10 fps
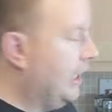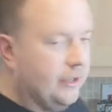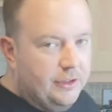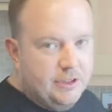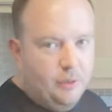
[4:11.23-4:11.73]
I know
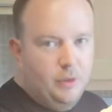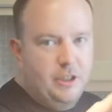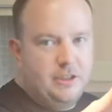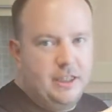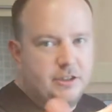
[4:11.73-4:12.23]
they sell one
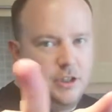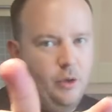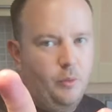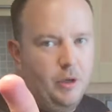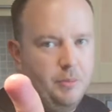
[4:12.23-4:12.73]
in Tesco
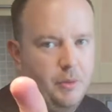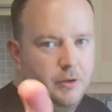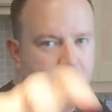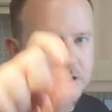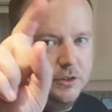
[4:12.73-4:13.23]
and one in
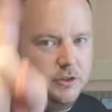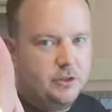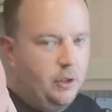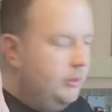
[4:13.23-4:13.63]
Morrison's. So